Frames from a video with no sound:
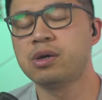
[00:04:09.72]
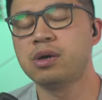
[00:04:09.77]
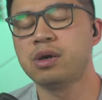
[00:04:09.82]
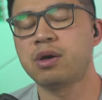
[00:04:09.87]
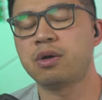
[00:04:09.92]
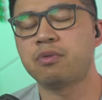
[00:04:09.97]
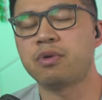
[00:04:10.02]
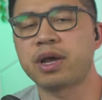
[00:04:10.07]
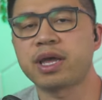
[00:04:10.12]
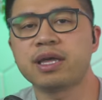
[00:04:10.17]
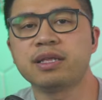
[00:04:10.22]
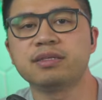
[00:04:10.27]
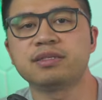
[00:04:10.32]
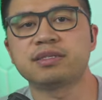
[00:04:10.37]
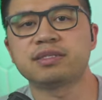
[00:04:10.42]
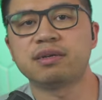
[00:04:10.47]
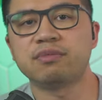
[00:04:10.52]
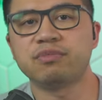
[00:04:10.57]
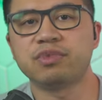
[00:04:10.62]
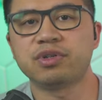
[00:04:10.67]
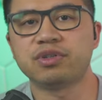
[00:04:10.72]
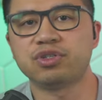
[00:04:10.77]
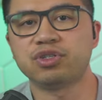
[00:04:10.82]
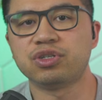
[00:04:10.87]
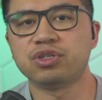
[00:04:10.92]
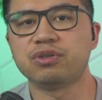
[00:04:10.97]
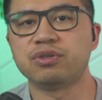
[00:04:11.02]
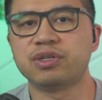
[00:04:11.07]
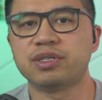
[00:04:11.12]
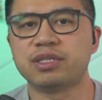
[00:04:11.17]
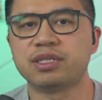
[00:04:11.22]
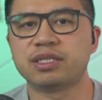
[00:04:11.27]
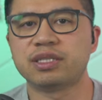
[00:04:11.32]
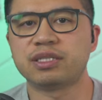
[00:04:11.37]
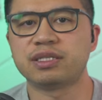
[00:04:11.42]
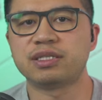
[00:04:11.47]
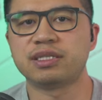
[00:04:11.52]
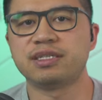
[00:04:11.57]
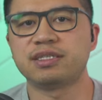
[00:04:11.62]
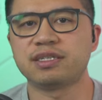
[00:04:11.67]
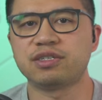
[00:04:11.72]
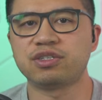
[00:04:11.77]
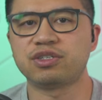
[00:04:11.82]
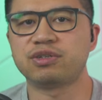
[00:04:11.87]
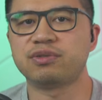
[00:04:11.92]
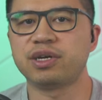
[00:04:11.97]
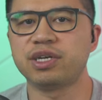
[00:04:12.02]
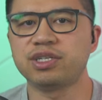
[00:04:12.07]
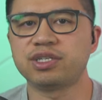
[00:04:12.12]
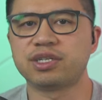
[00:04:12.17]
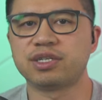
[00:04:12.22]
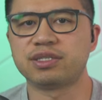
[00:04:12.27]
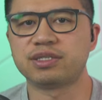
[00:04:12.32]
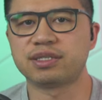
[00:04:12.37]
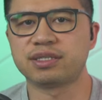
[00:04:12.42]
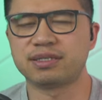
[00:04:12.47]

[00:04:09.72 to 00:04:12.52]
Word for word: what can someone do in these situations,